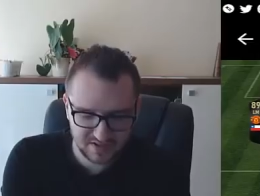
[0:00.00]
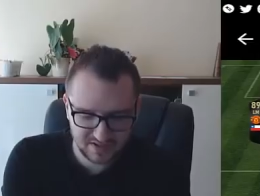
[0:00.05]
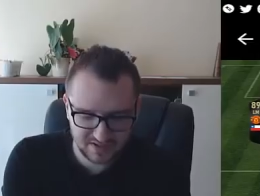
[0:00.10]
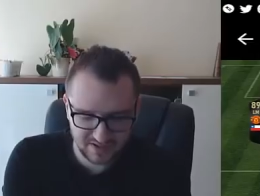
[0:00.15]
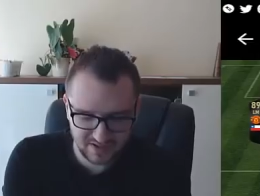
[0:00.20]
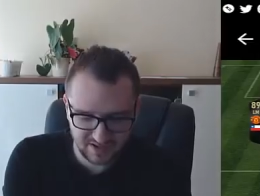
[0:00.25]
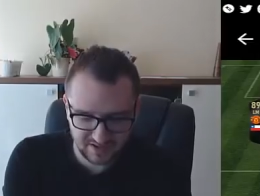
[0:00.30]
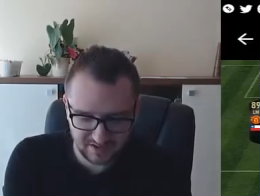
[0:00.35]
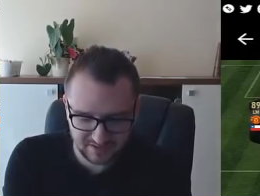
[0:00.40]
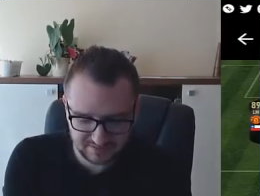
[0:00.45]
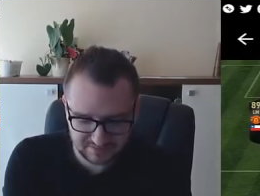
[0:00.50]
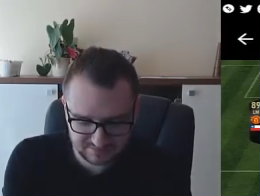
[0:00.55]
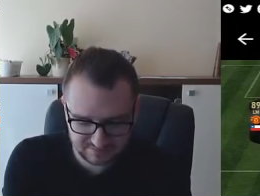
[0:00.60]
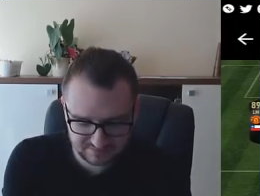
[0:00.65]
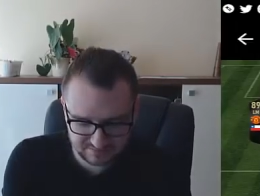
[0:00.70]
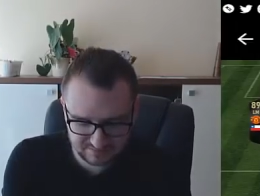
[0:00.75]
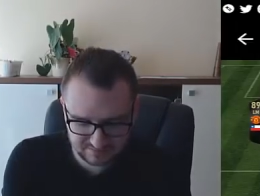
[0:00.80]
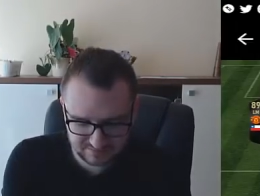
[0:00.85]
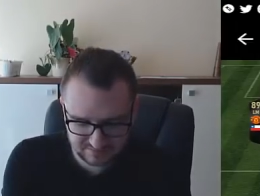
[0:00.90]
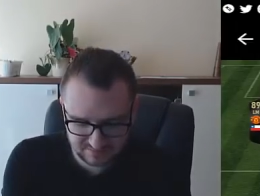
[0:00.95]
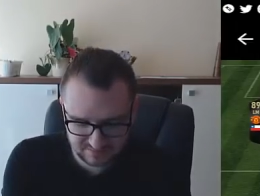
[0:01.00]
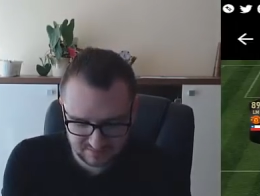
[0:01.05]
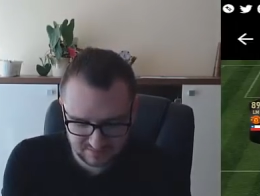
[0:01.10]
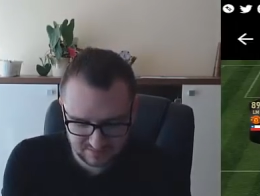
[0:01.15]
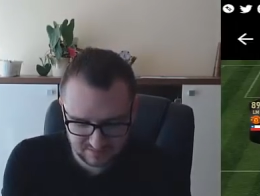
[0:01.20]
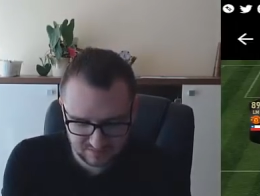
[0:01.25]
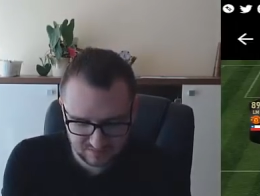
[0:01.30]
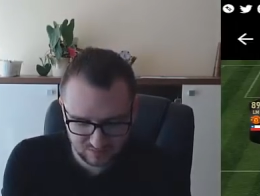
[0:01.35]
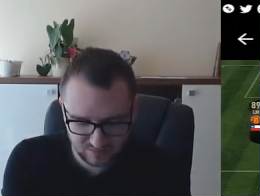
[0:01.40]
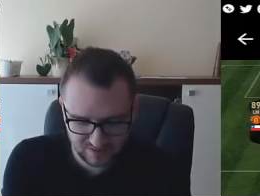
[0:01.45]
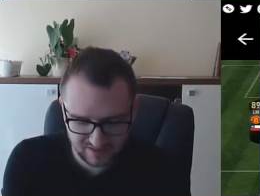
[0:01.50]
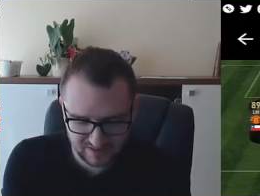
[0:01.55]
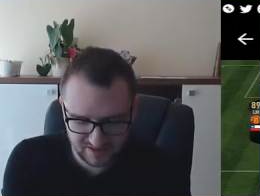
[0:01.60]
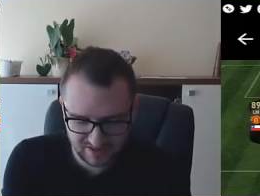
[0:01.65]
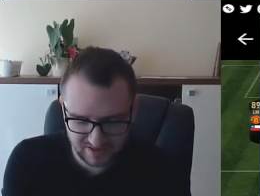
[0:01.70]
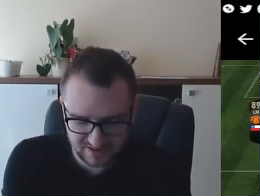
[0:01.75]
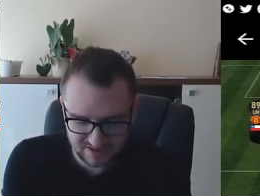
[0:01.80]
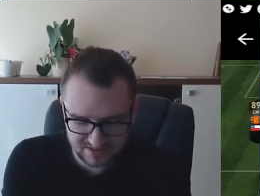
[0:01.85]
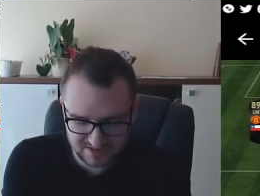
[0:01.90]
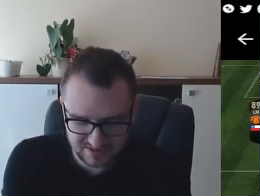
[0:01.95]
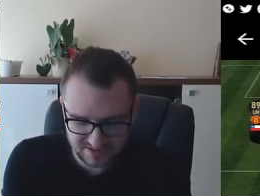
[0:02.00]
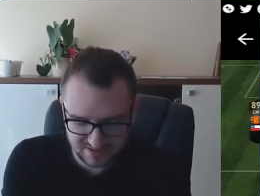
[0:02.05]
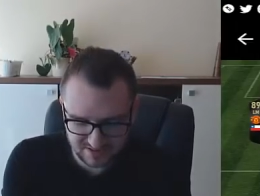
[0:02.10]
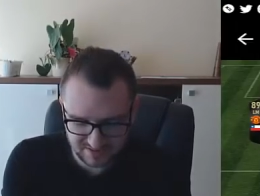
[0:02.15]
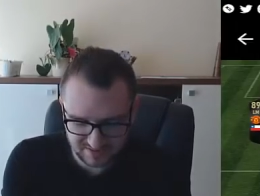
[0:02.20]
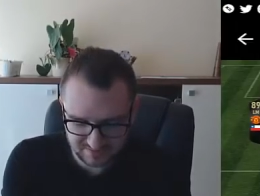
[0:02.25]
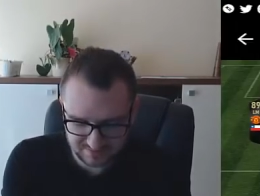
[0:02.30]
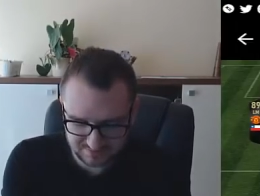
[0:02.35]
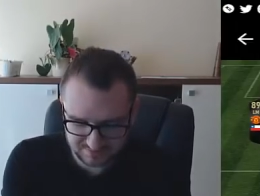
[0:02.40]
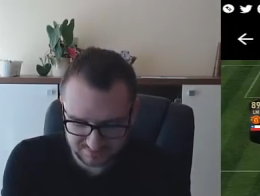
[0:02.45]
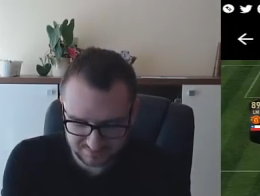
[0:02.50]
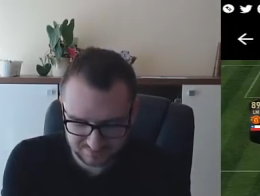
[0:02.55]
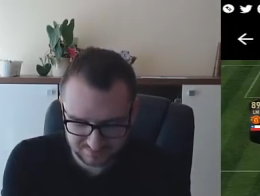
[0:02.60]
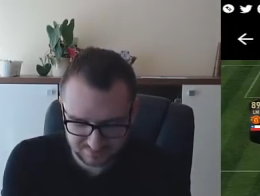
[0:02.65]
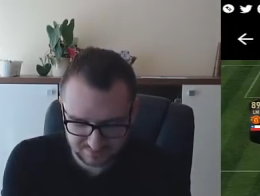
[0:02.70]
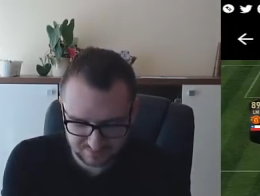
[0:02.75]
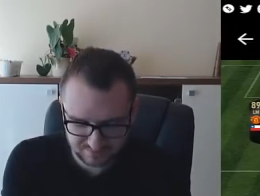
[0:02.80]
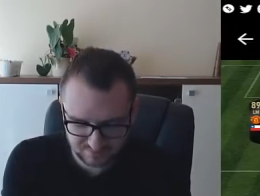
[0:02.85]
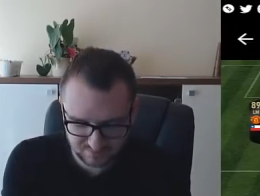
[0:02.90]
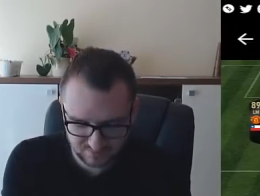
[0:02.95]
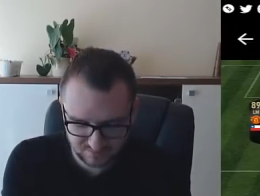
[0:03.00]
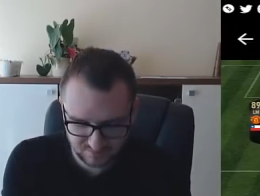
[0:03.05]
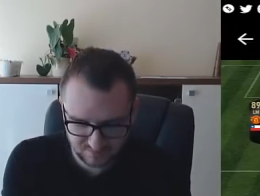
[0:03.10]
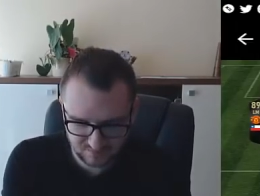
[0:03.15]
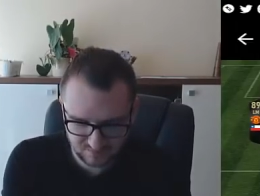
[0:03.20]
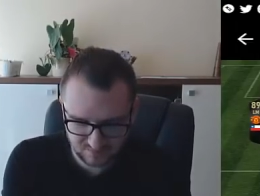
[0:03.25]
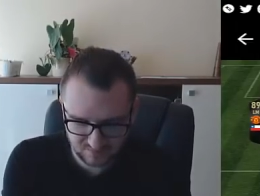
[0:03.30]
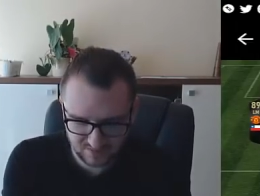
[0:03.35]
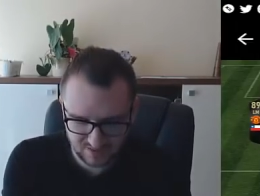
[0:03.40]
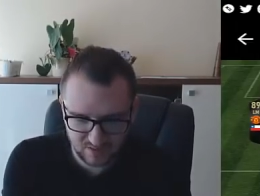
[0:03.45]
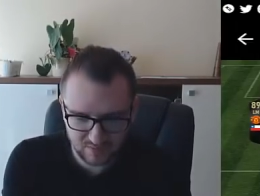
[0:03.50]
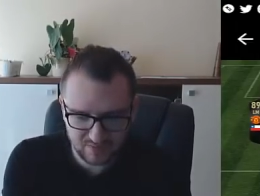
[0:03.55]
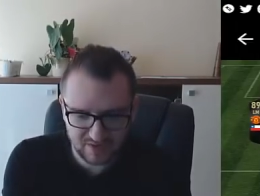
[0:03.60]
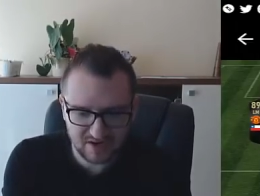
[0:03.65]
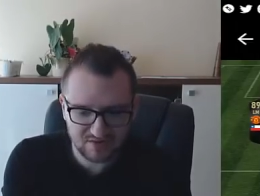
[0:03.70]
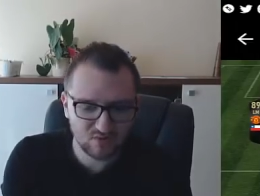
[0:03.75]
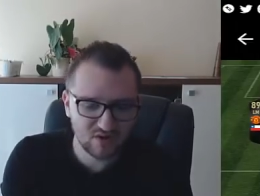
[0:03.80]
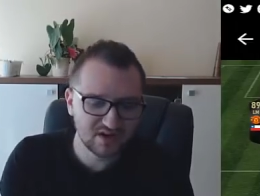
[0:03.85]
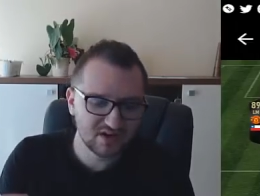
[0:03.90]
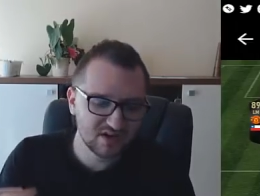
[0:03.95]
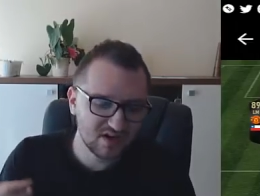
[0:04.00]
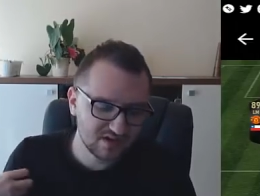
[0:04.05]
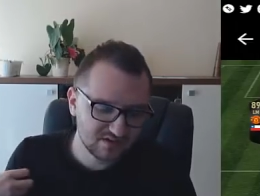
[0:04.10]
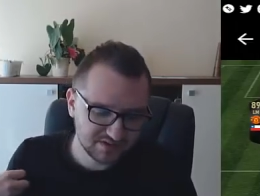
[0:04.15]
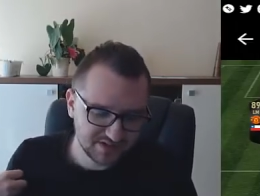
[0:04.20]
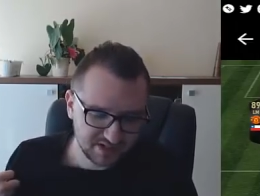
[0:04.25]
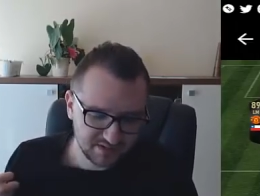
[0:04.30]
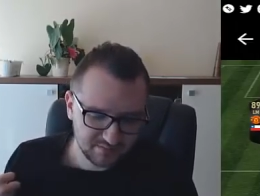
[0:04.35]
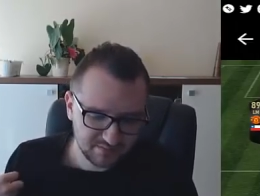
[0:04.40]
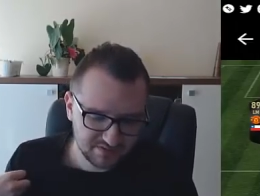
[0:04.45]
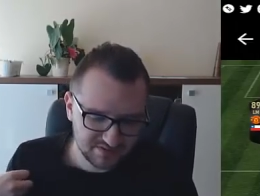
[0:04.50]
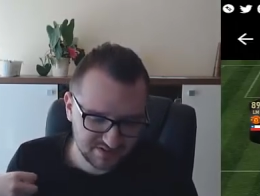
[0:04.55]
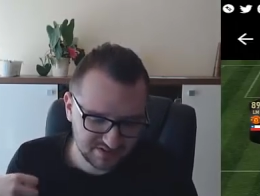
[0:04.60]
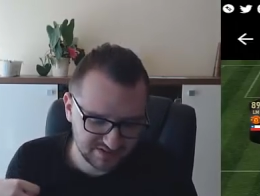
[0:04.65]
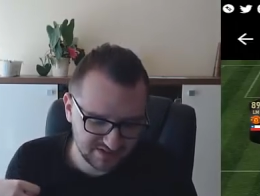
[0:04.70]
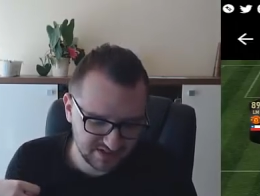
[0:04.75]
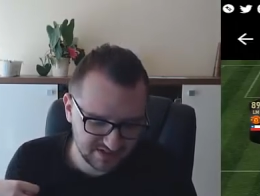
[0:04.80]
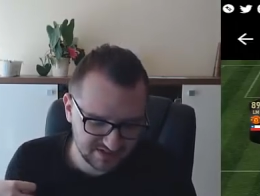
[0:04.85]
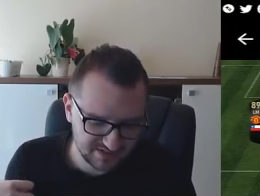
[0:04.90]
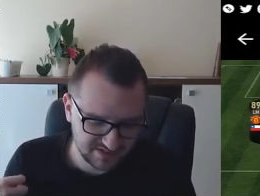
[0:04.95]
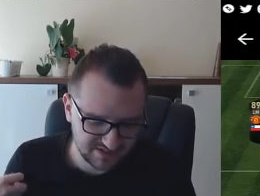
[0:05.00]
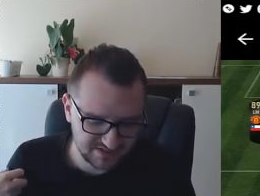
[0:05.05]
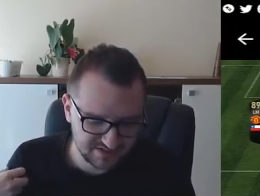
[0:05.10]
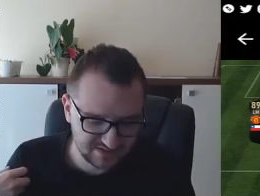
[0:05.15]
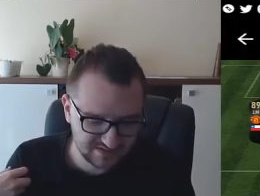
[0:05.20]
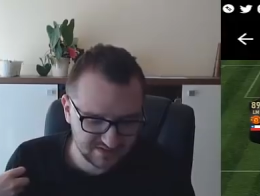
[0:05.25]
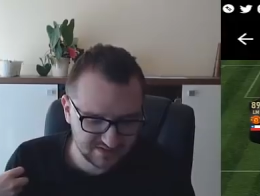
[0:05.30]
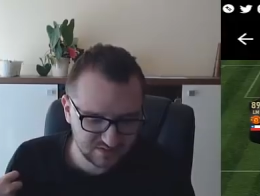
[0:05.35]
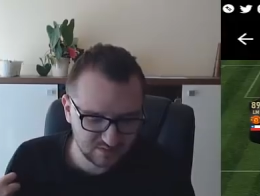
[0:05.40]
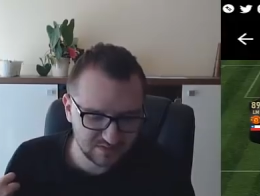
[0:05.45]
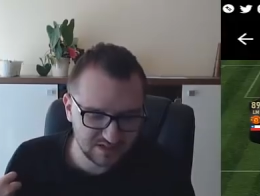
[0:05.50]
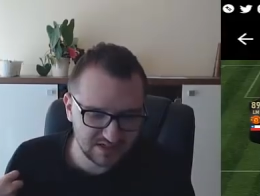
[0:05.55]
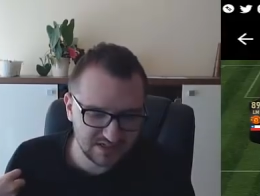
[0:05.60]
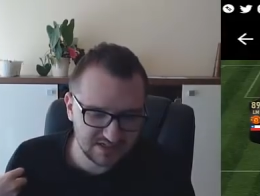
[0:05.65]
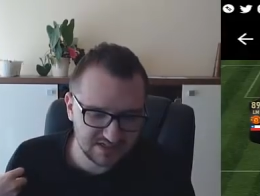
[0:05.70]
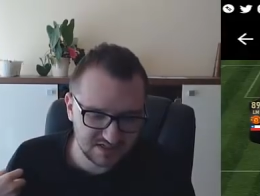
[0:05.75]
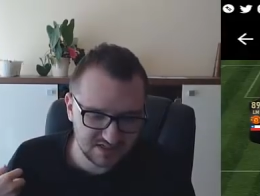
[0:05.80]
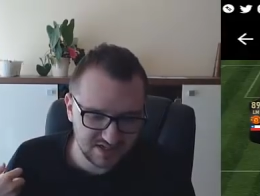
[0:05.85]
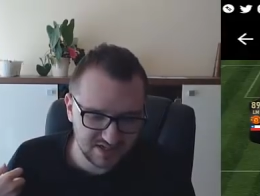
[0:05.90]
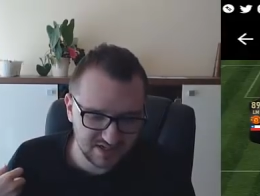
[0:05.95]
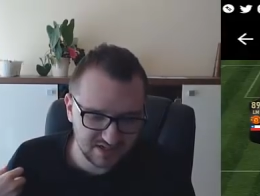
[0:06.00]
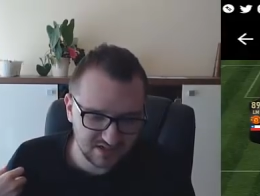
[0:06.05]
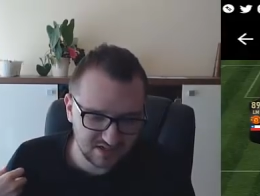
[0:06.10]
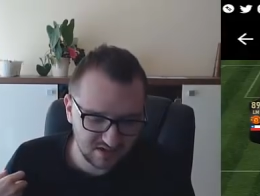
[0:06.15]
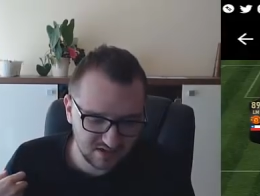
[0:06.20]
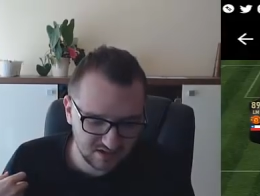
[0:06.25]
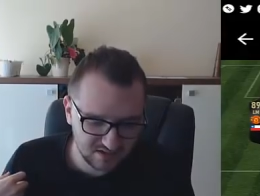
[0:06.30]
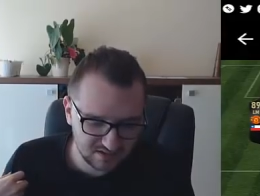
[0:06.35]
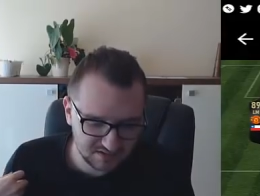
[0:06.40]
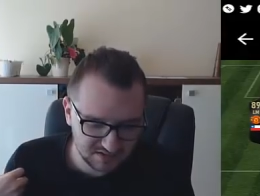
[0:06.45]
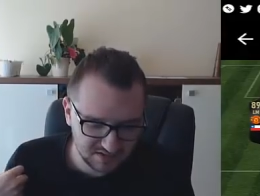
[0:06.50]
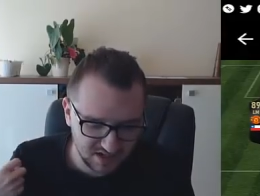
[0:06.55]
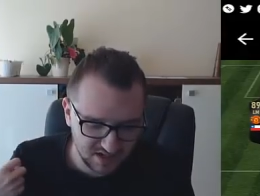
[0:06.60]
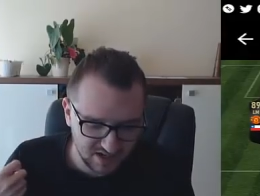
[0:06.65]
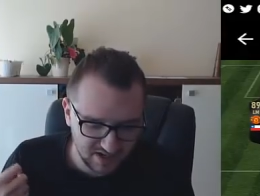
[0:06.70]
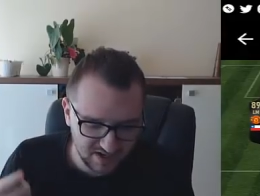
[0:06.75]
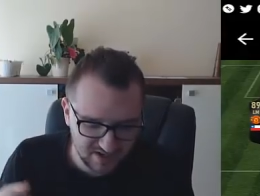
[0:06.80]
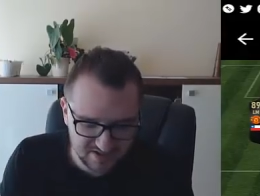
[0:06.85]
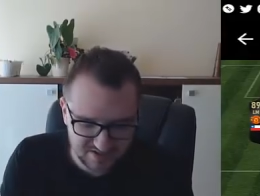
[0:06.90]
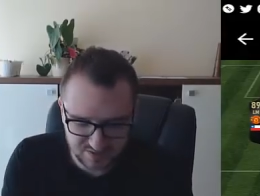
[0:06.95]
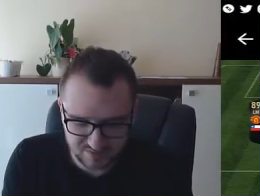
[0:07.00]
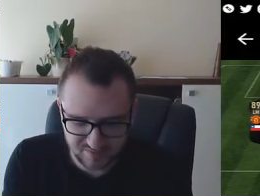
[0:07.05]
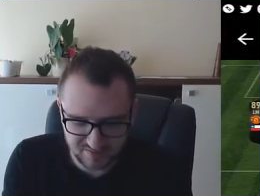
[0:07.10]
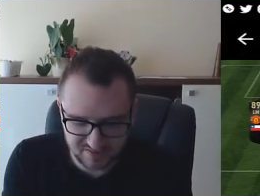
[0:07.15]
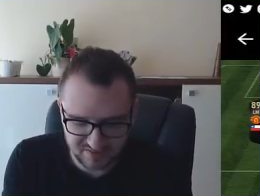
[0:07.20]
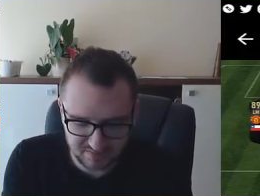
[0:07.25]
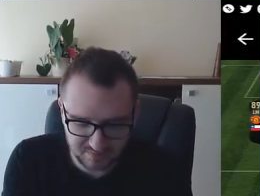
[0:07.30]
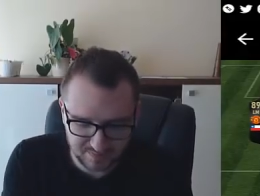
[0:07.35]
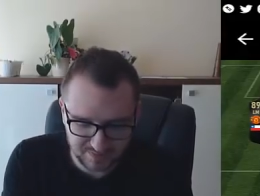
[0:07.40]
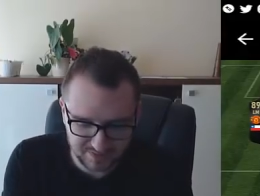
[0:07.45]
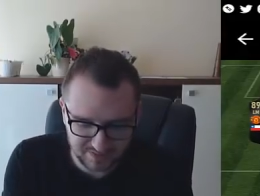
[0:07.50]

yeah, we're gonna see. Yeah, we have 100 chemistry, that's nice. So let's take the highest rated